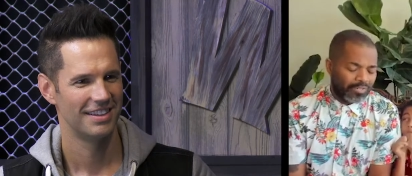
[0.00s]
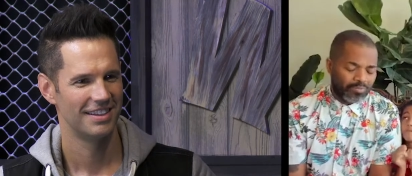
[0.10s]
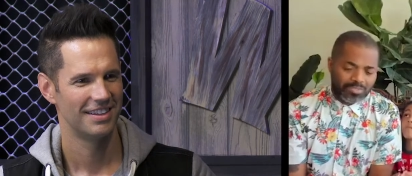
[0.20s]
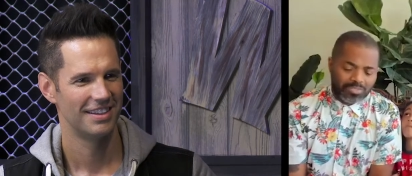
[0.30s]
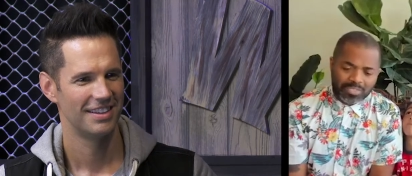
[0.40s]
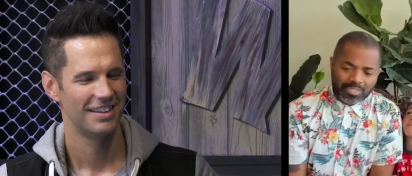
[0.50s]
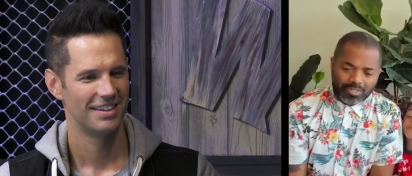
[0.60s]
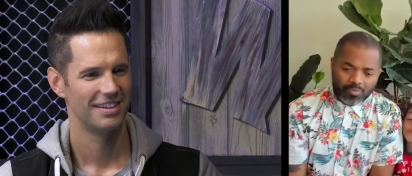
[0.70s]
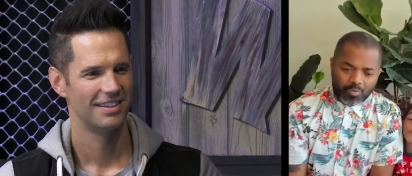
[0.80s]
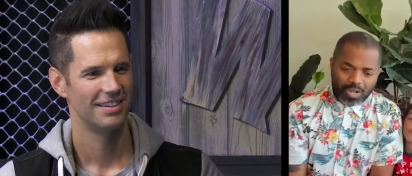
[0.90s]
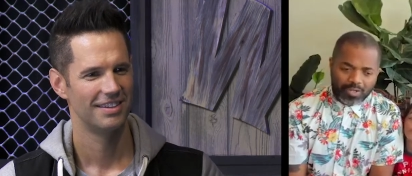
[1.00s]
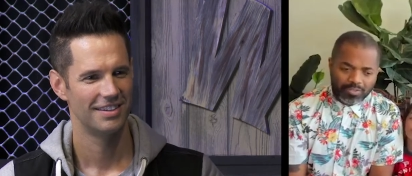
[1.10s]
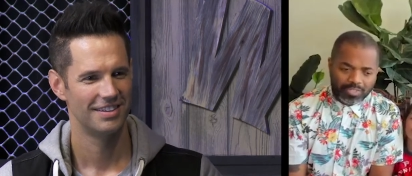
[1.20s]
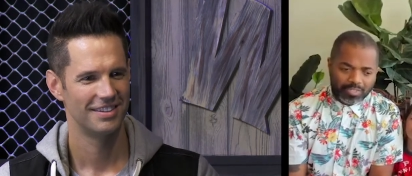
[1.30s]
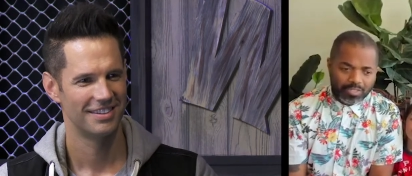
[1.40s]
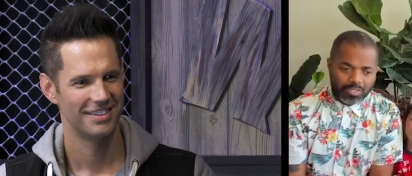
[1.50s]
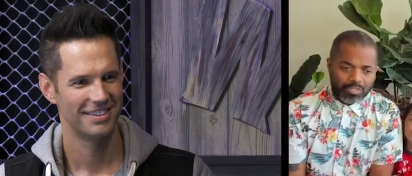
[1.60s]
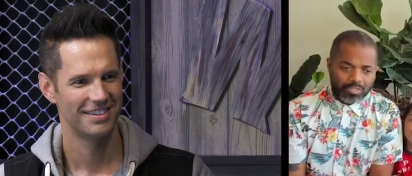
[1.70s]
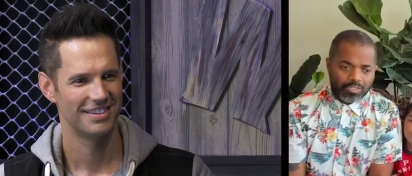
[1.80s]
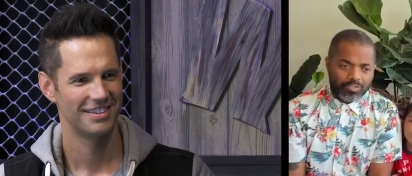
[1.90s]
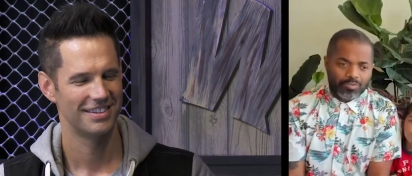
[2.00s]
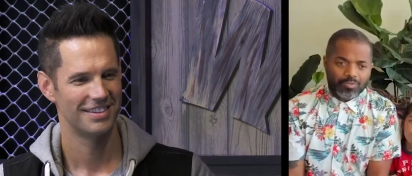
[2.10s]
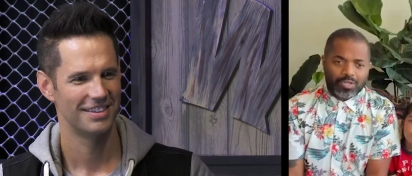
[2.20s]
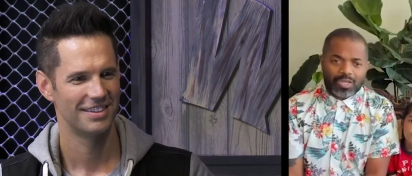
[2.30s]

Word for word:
Speaker 1: was just like, wow, like, you know,